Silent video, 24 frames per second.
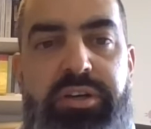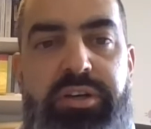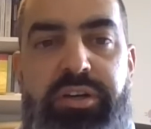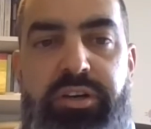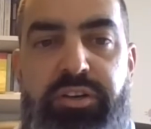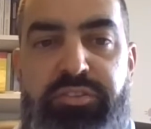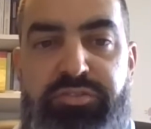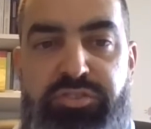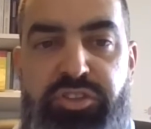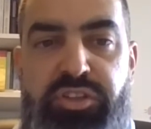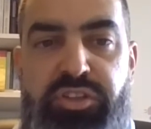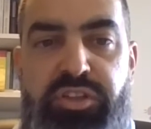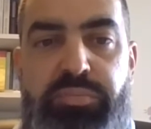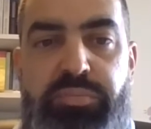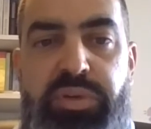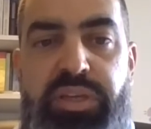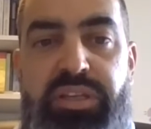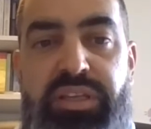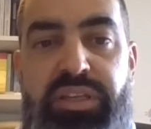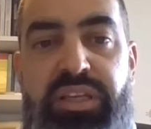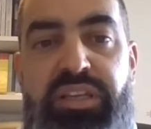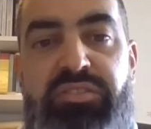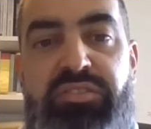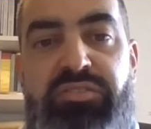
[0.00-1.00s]
of GDP
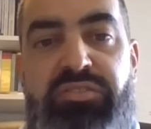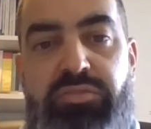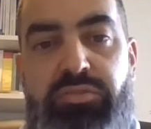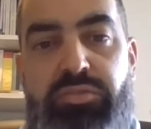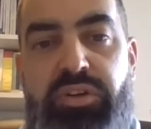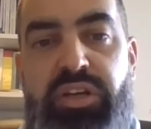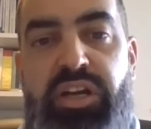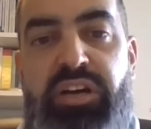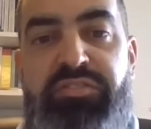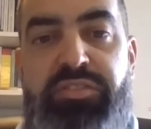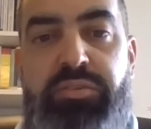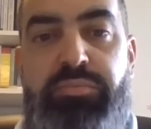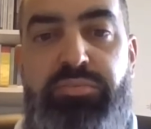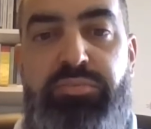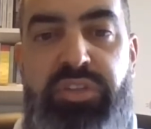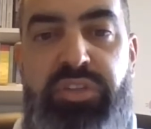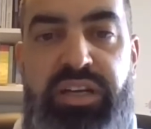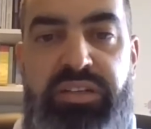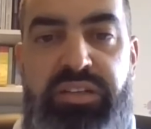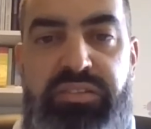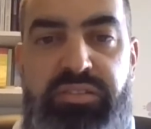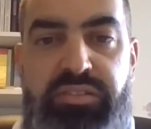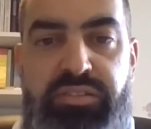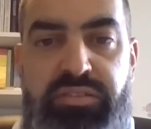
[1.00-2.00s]
needs to come from
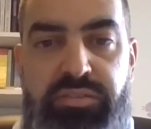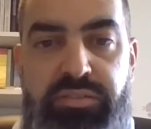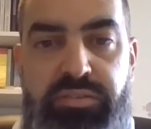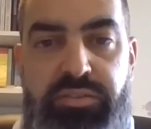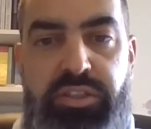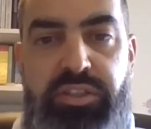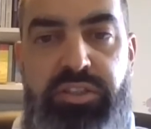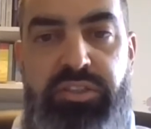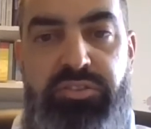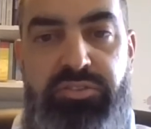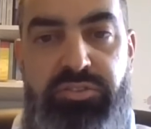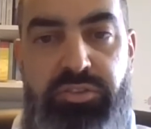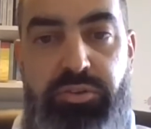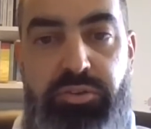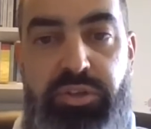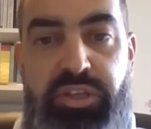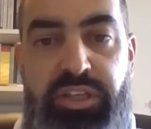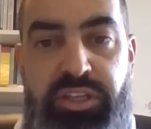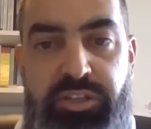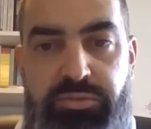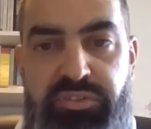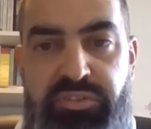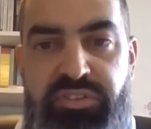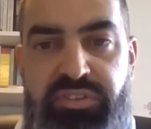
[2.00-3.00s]
taxes. So
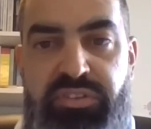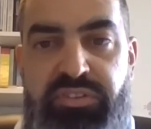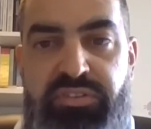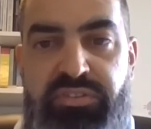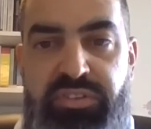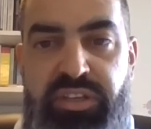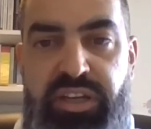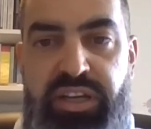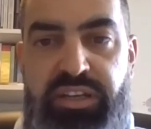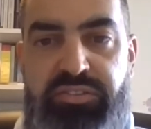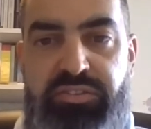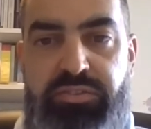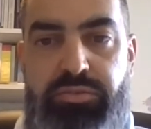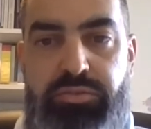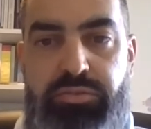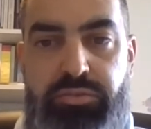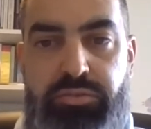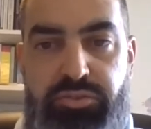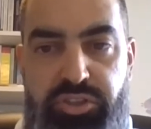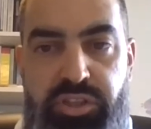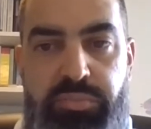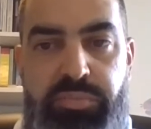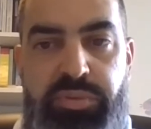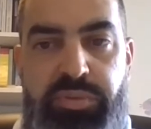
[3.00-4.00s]
increasing tax to
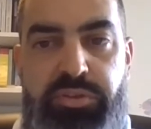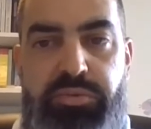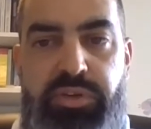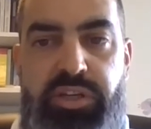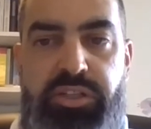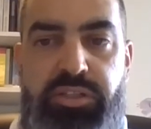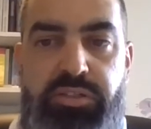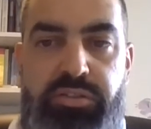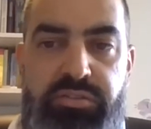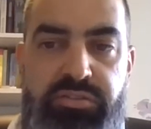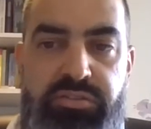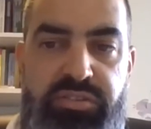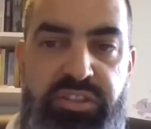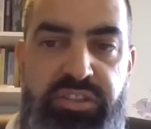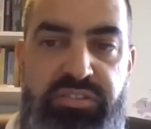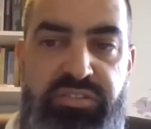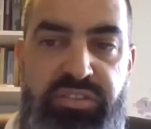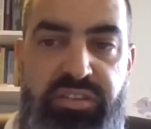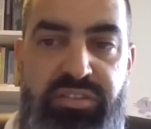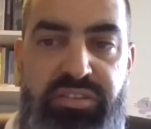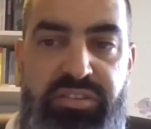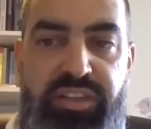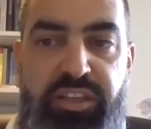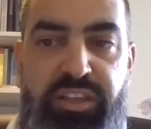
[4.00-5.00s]
GDP ratios
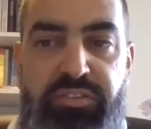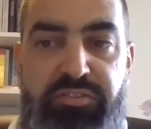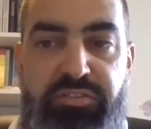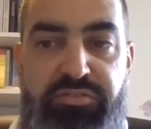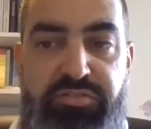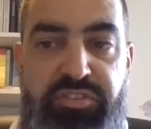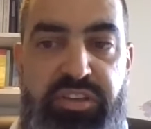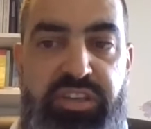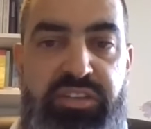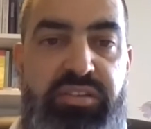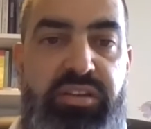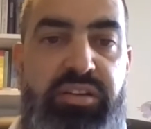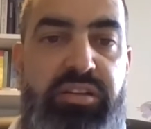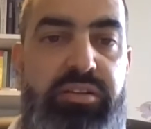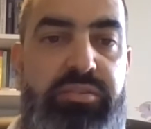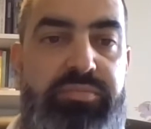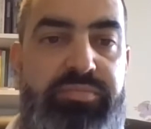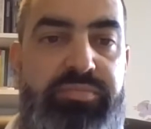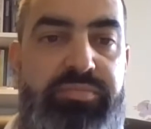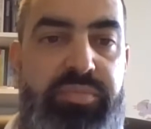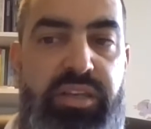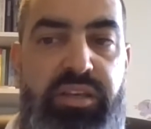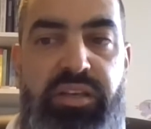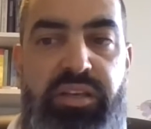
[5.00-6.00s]
is indeed
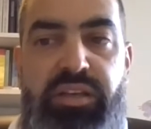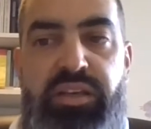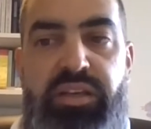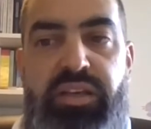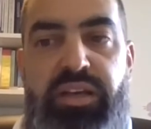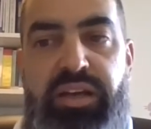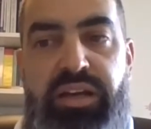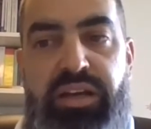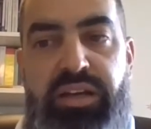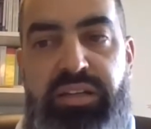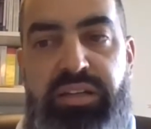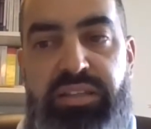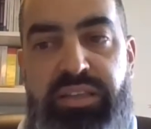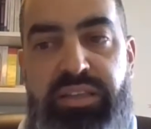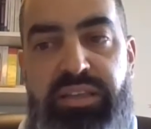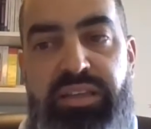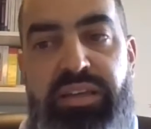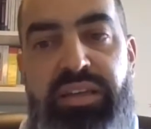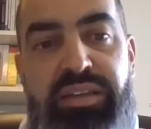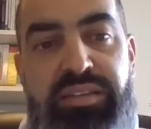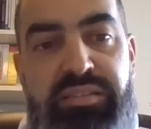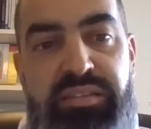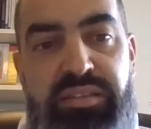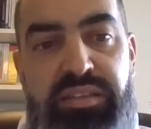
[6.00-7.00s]
vital, and
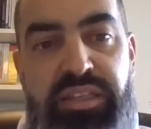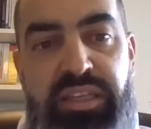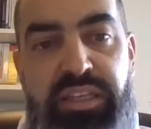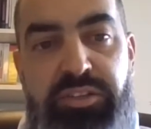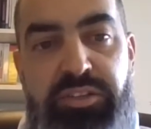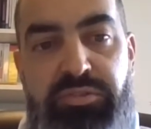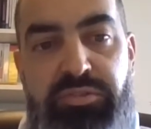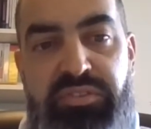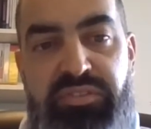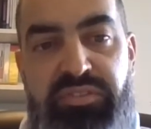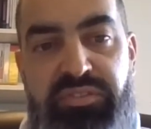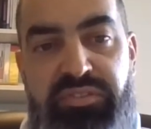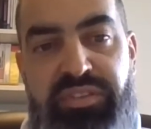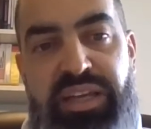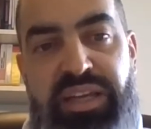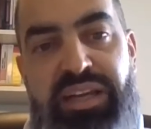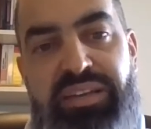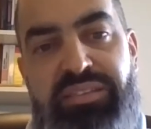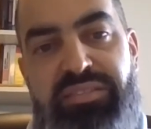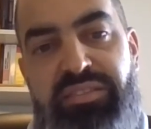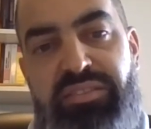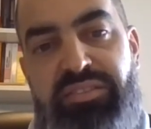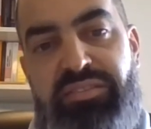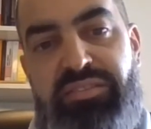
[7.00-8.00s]
yet increasing
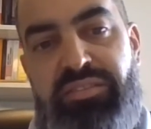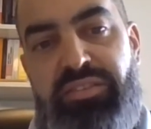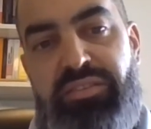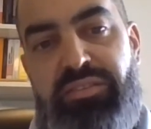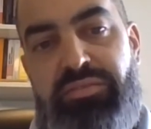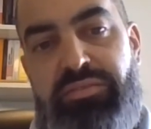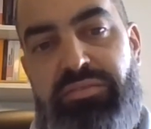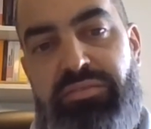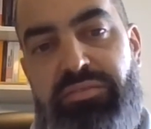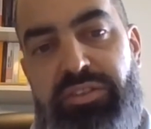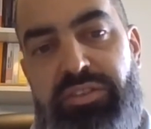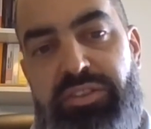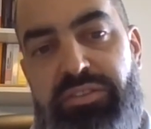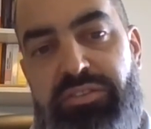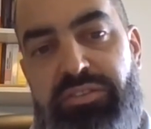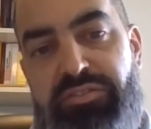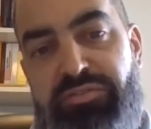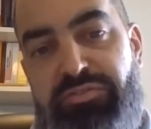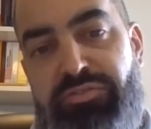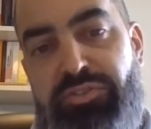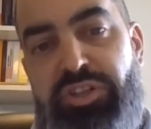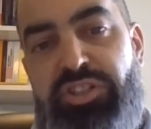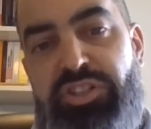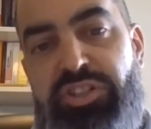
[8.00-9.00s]
taxes
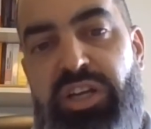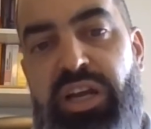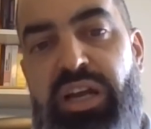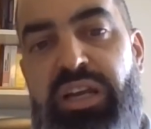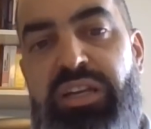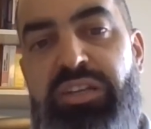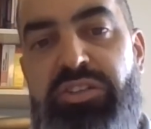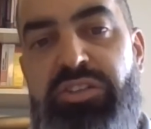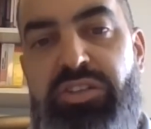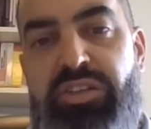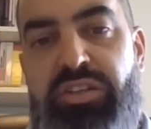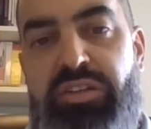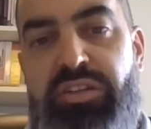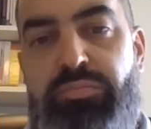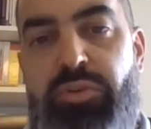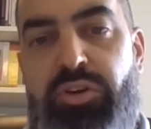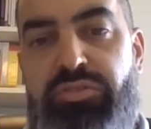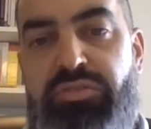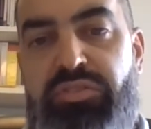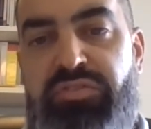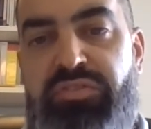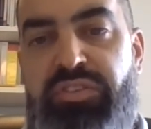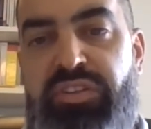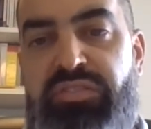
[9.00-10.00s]
is very challenging in
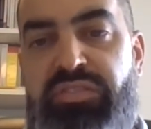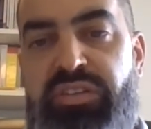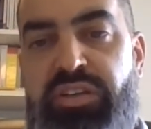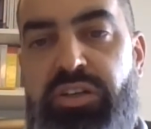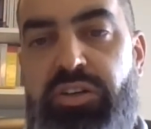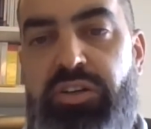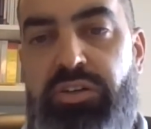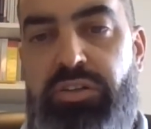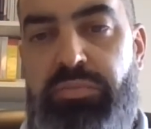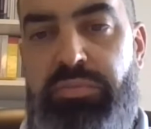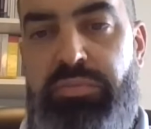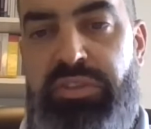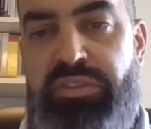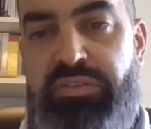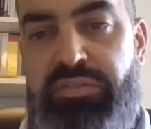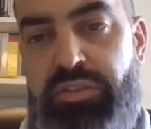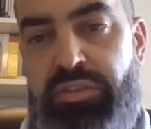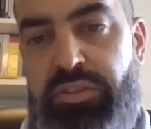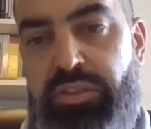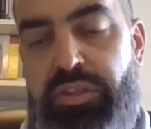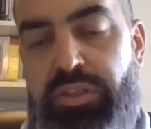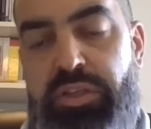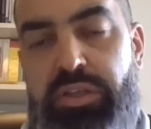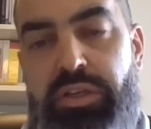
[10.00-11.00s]
most of these
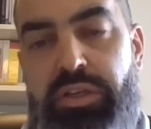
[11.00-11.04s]
economies.